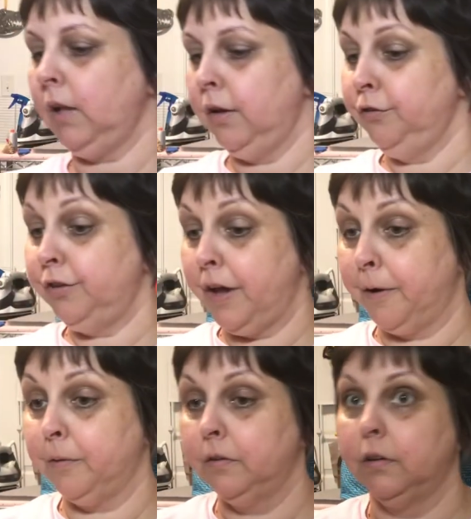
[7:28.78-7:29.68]

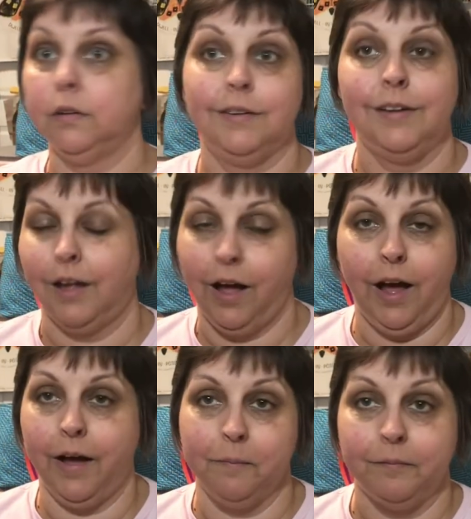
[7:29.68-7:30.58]
So,
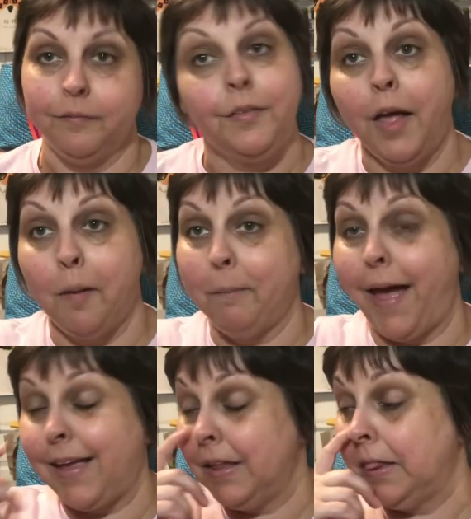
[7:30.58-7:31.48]
um, I'm
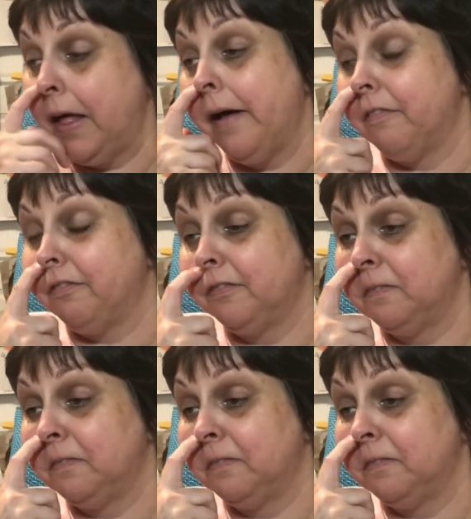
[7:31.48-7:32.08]
back in love.